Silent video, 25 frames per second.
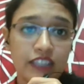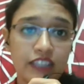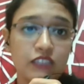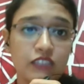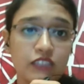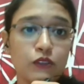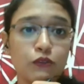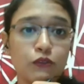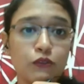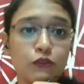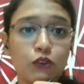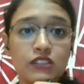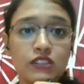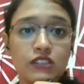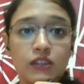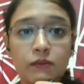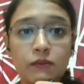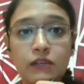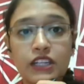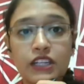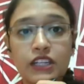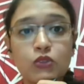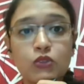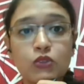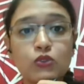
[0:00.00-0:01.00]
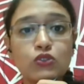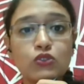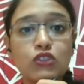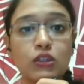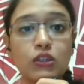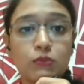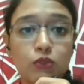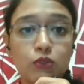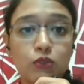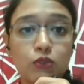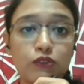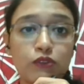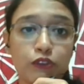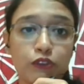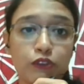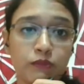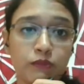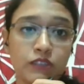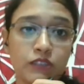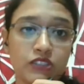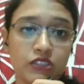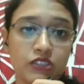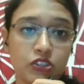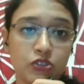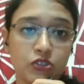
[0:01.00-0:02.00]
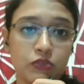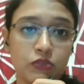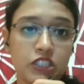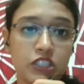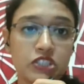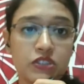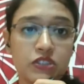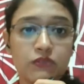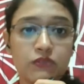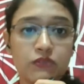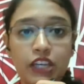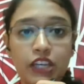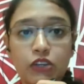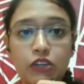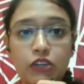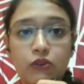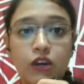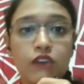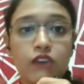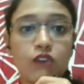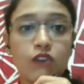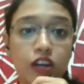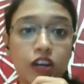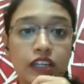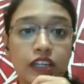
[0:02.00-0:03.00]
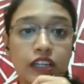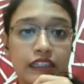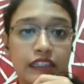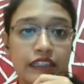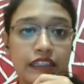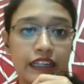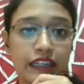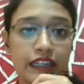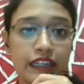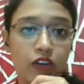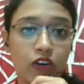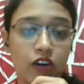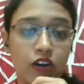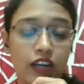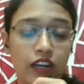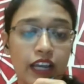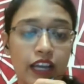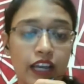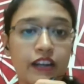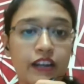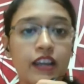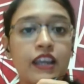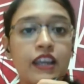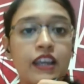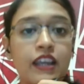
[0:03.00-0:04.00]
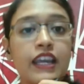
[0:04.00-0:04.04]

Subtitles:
if you are somebody who's removed from the situation where you are not in direct contact,